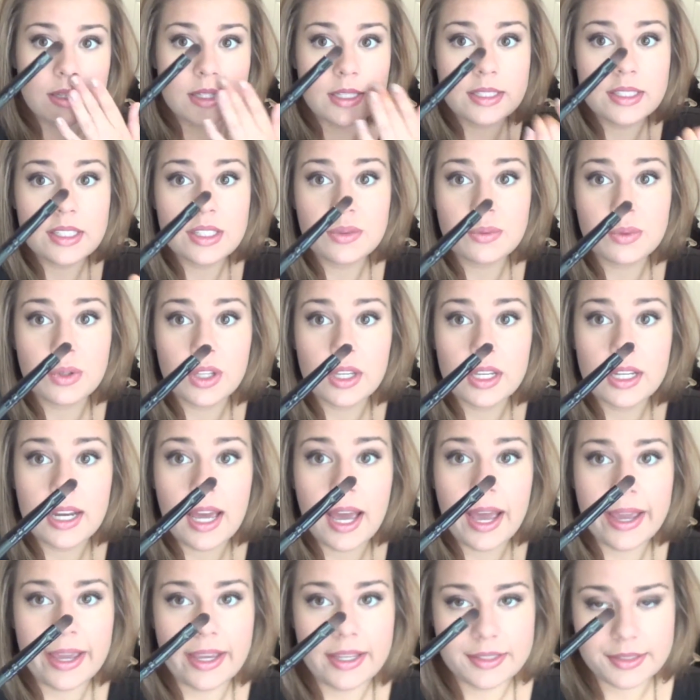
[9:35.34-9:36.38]
This is really
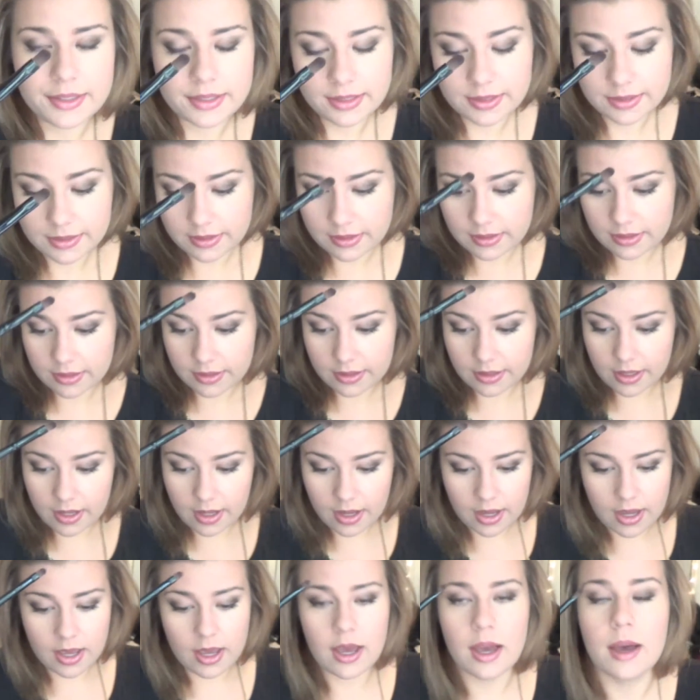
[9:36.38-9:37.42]
nice
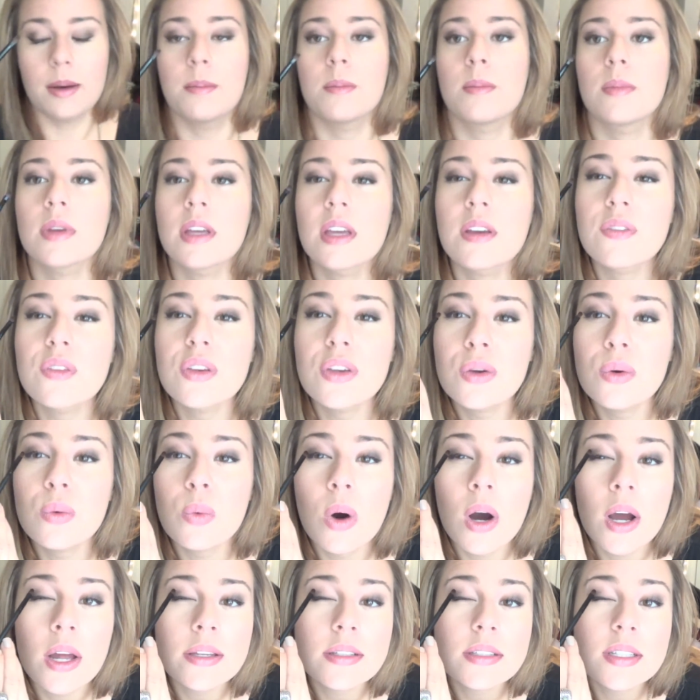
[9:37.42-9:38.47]
if you
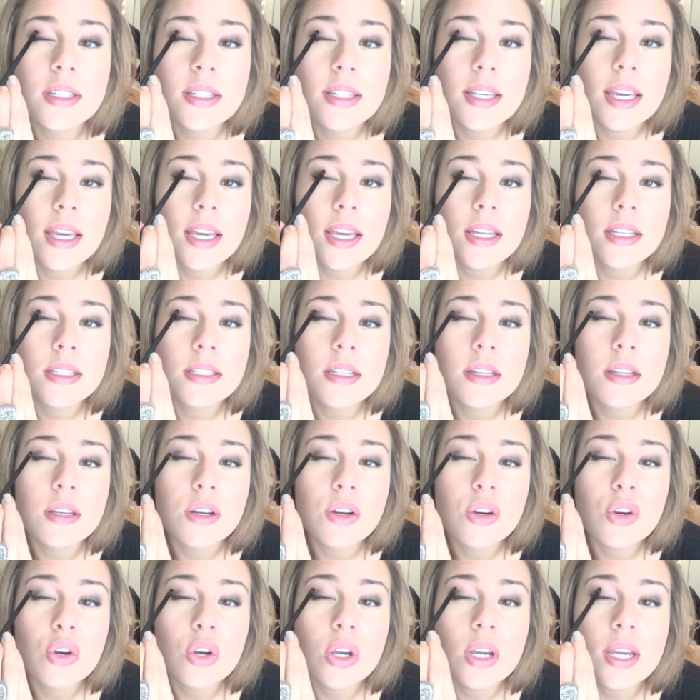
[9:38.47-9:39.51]
want to get into the
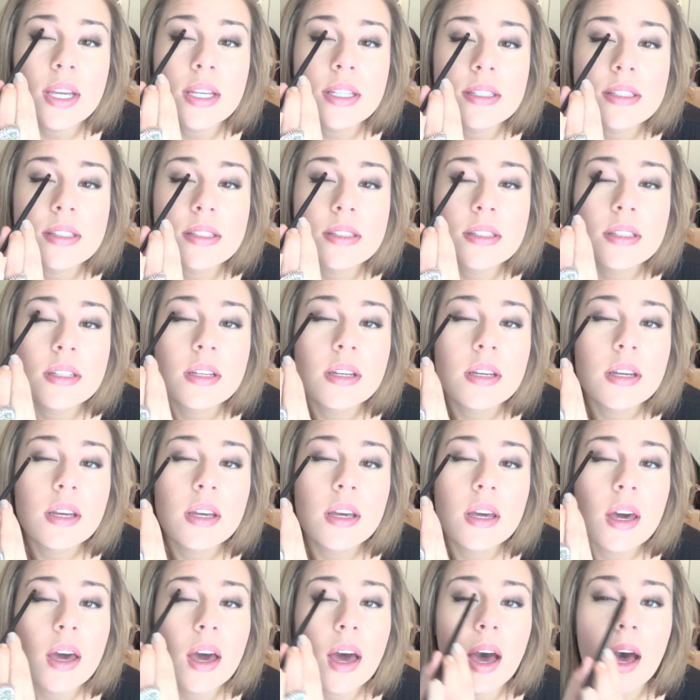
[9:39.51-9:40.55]
crease,
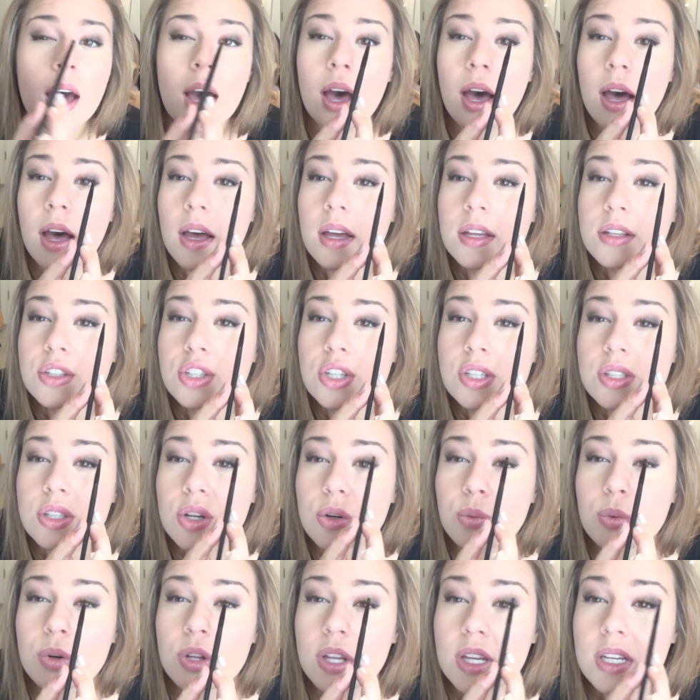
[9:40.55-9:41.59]
just
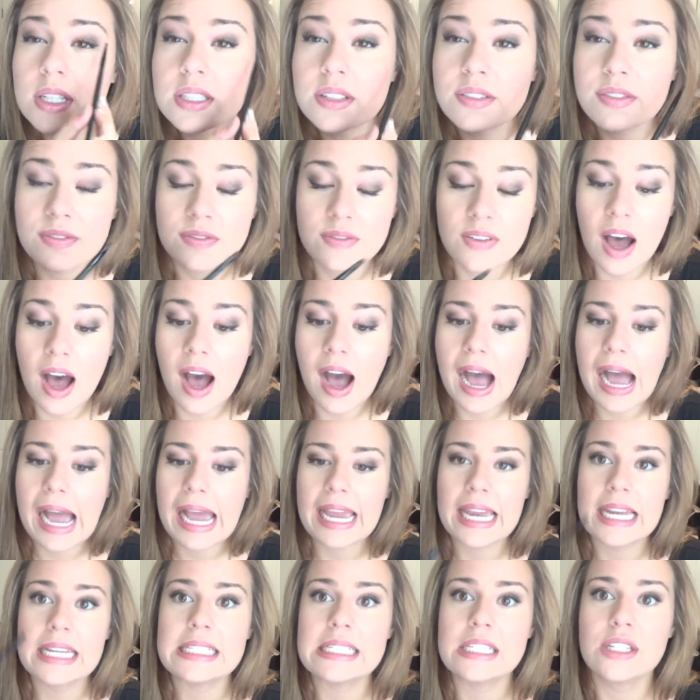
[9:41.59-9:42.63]
a really
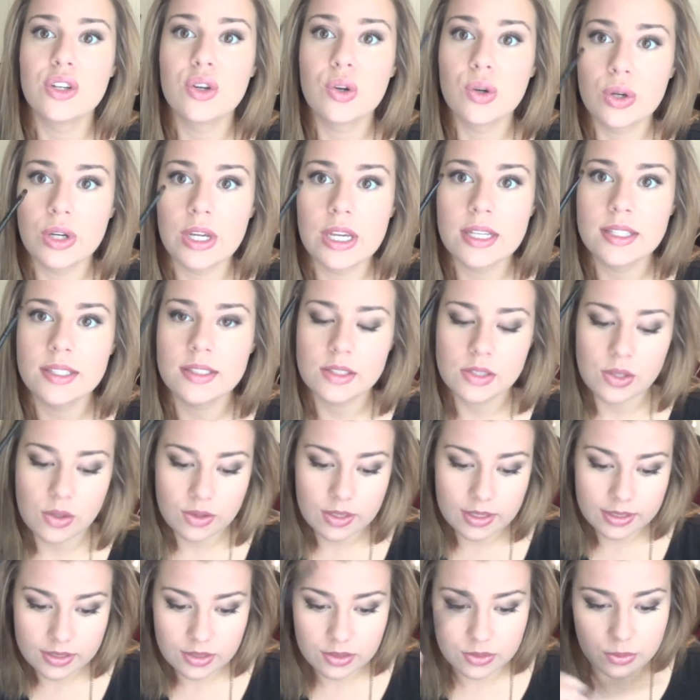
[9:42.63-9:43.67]
defined crease. So
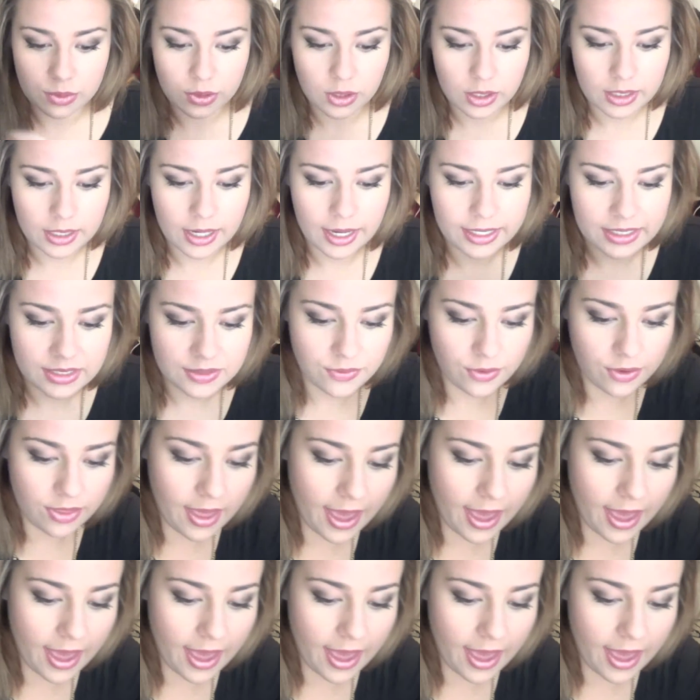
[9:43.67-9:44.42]
this is really nice for